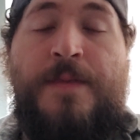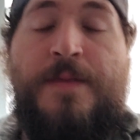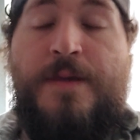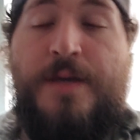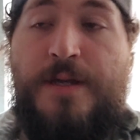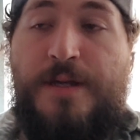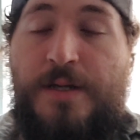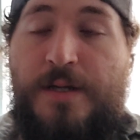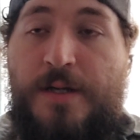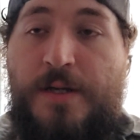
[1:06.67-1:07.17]

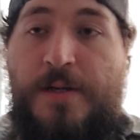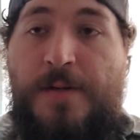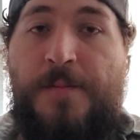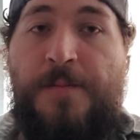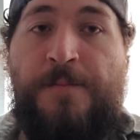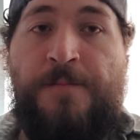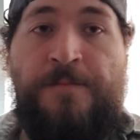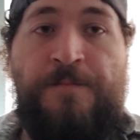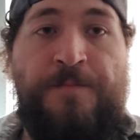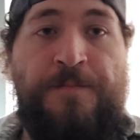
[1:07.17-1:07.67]

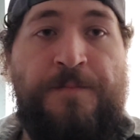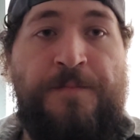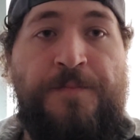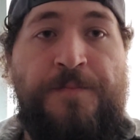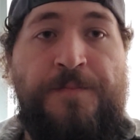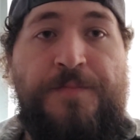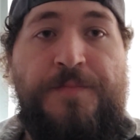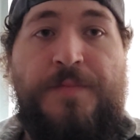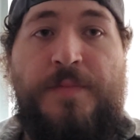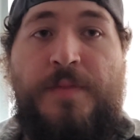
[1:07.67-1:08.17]
And
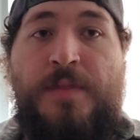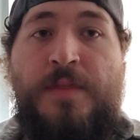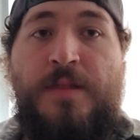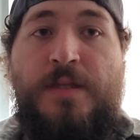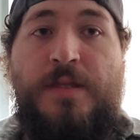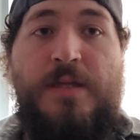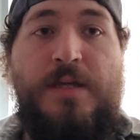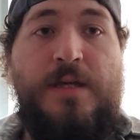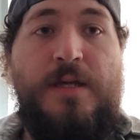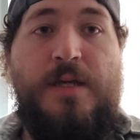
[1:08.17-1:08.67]

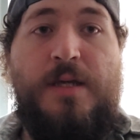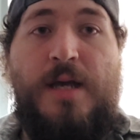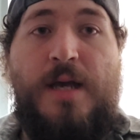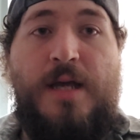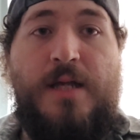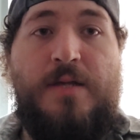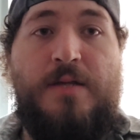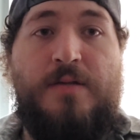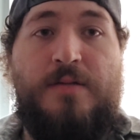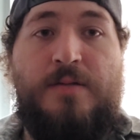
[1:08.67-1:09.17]
yeah,
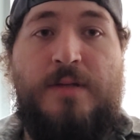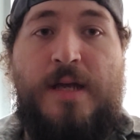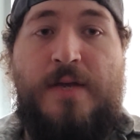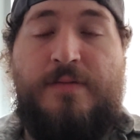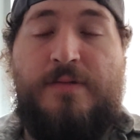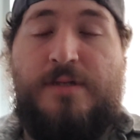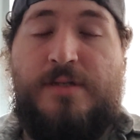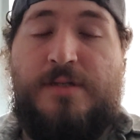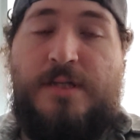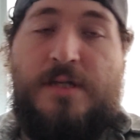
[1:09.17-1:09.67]
I don't have
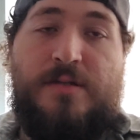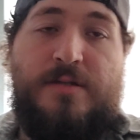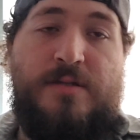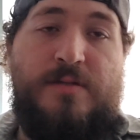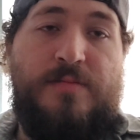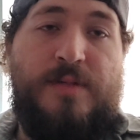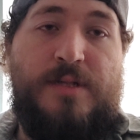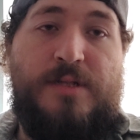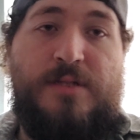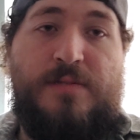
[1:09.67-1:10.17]
to say too
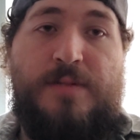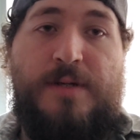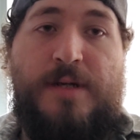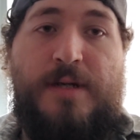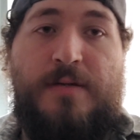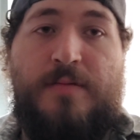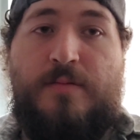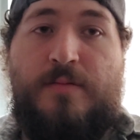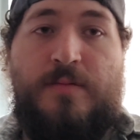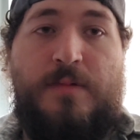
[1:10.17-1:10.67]
much
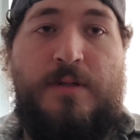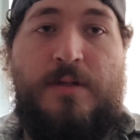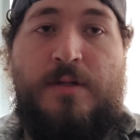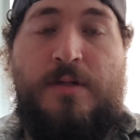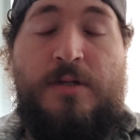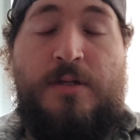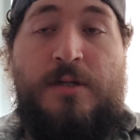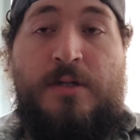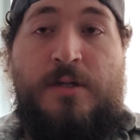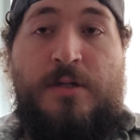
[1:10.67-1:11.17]
about
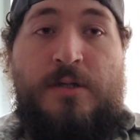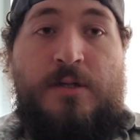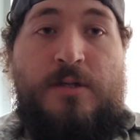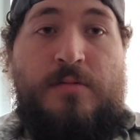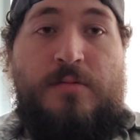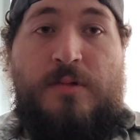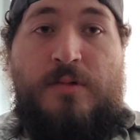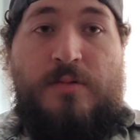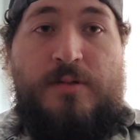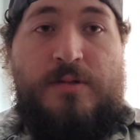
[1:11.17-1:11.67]

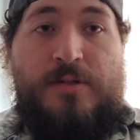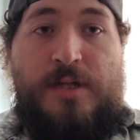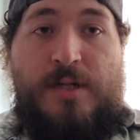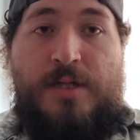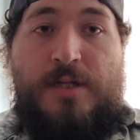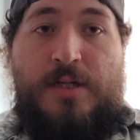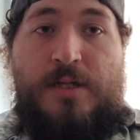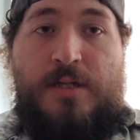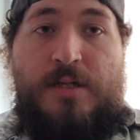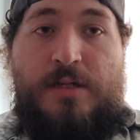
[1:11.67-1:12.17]
what we're trying
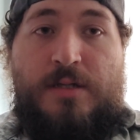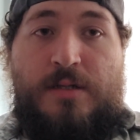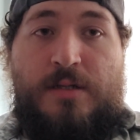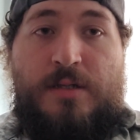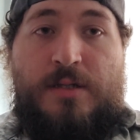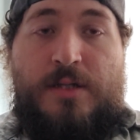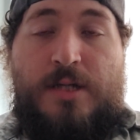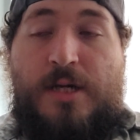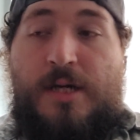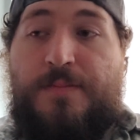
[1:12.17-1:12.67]
to get
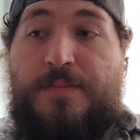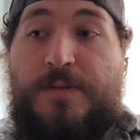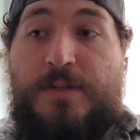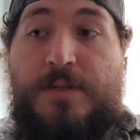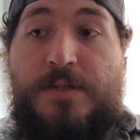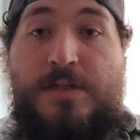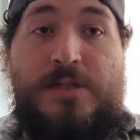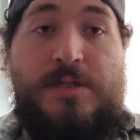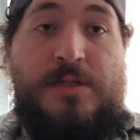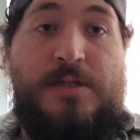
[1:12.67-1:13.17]

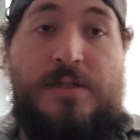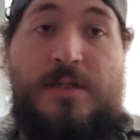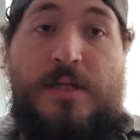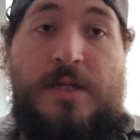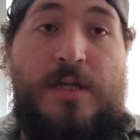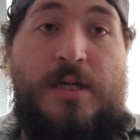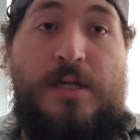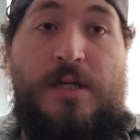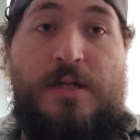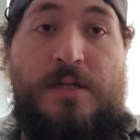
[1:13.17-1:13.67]
accomplished
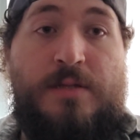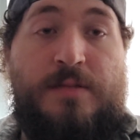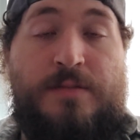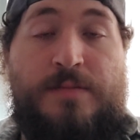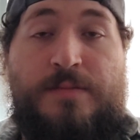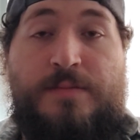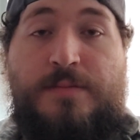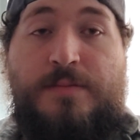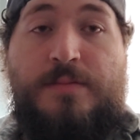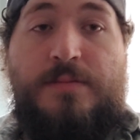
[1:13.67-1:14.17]
and
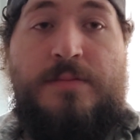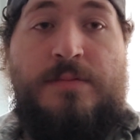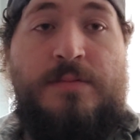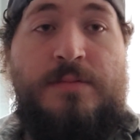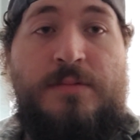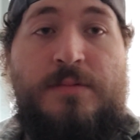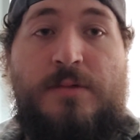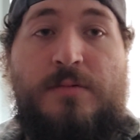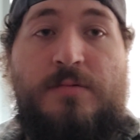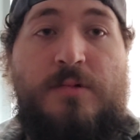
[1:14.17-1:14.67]

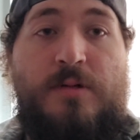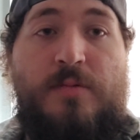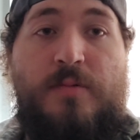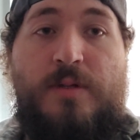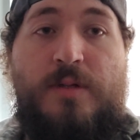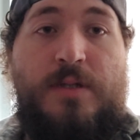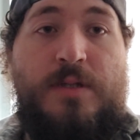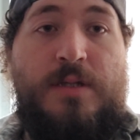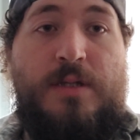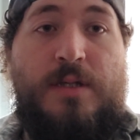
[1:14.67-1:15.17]
what
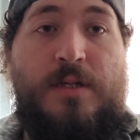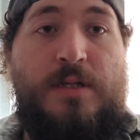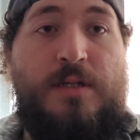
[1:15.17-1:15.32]
we